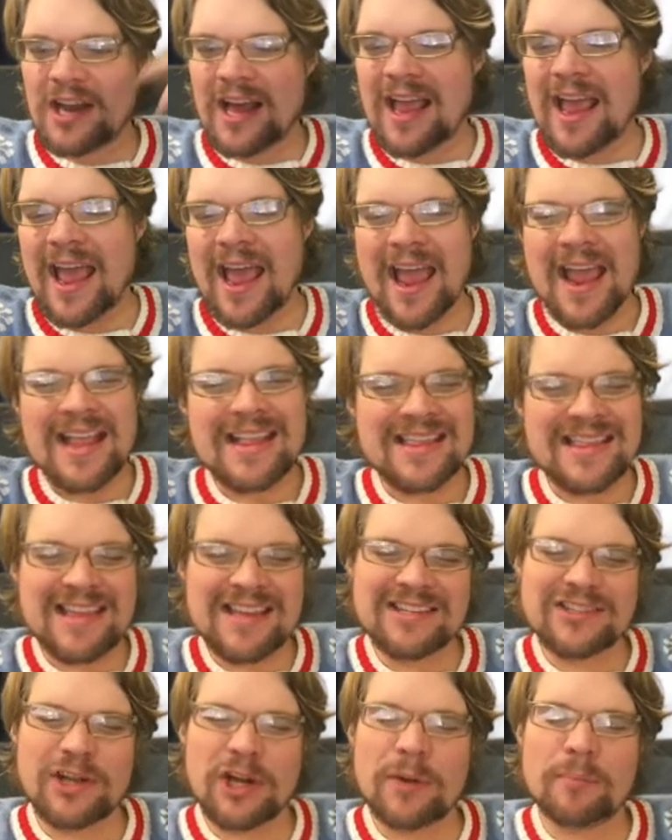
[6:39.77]
I hate
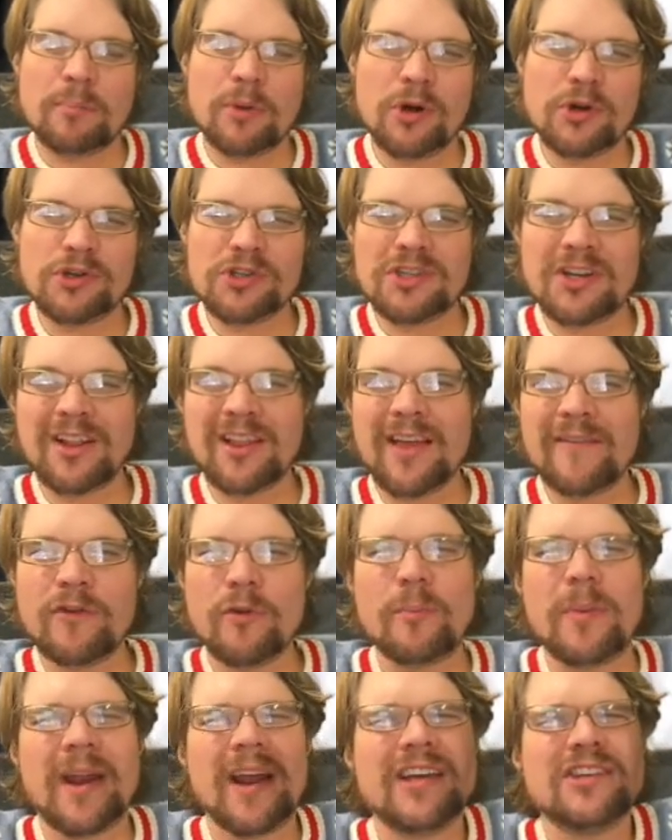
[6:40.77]
these on a personal level,
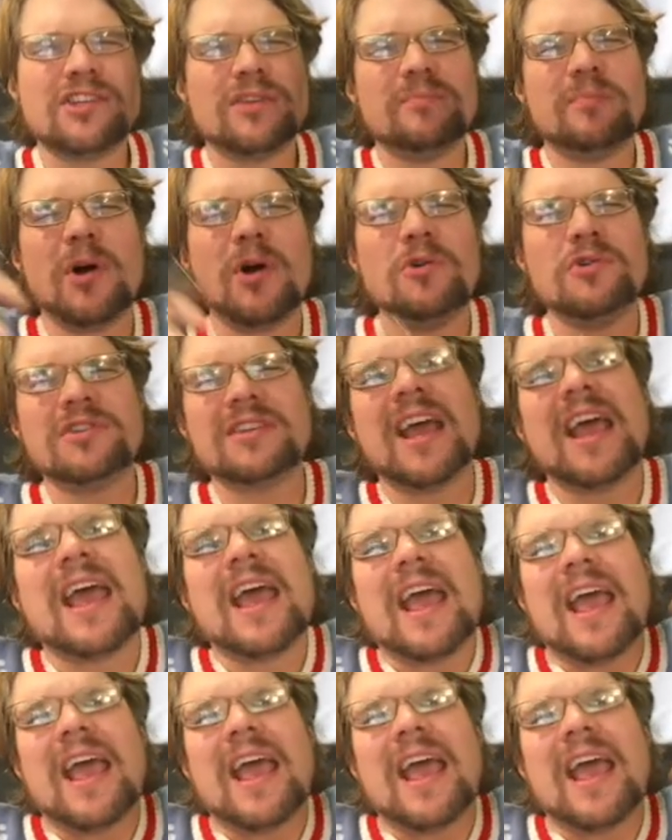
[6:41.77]
but I suppose